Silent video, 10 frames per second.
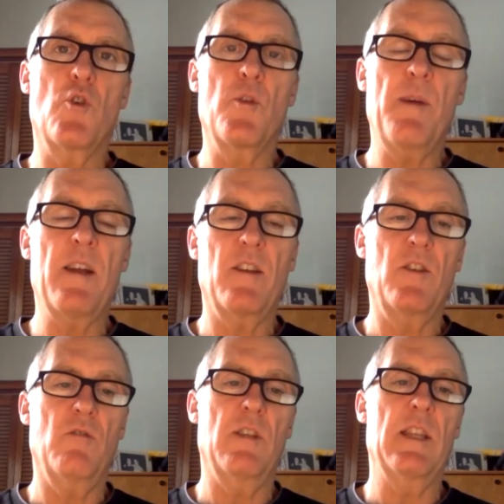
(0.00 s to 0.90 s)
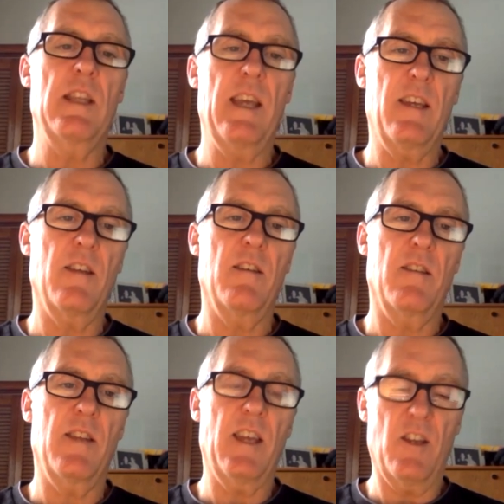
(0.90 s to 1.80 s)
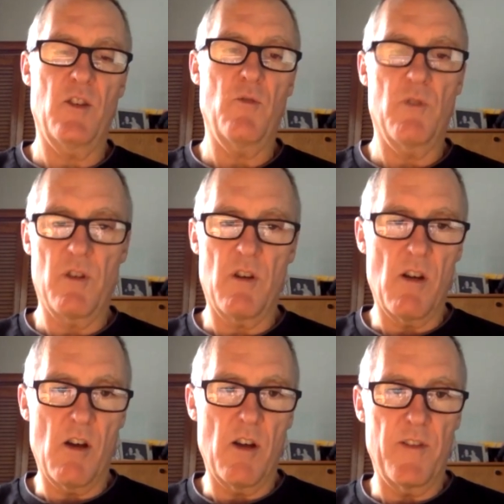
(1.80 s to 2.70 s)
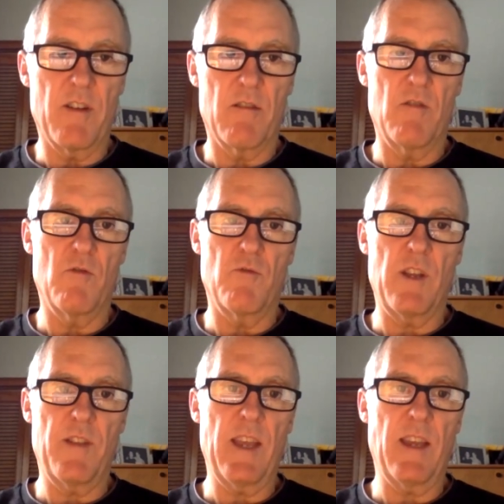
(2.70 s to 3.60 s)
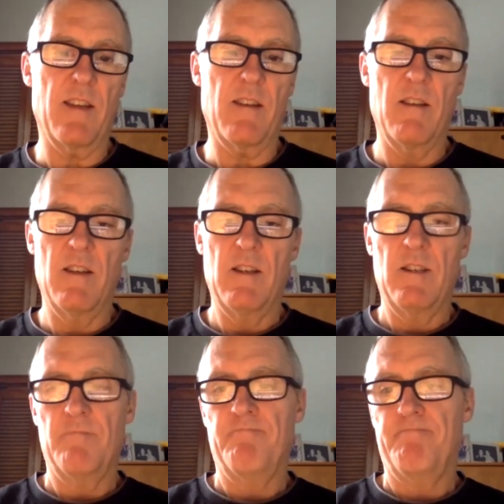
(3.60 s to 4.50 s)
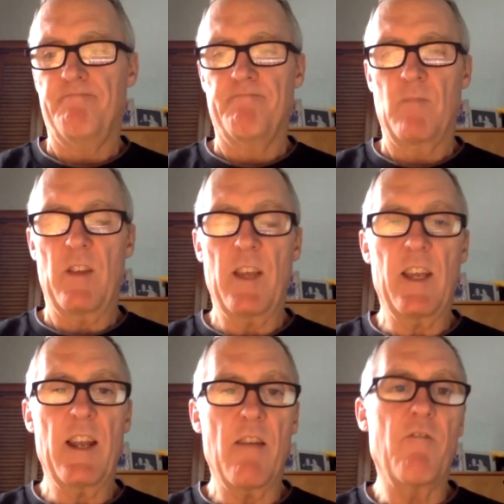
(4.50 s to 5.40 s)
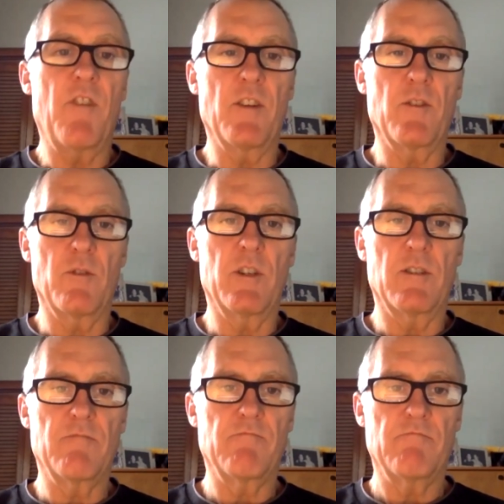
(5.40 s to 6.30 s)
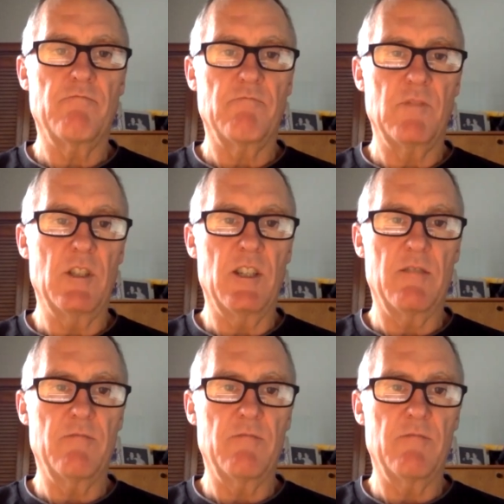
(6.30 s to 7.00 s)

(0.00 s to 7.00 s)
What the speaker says: them how to do it, they can do it on their own, and they can have fun doing it. Yeah.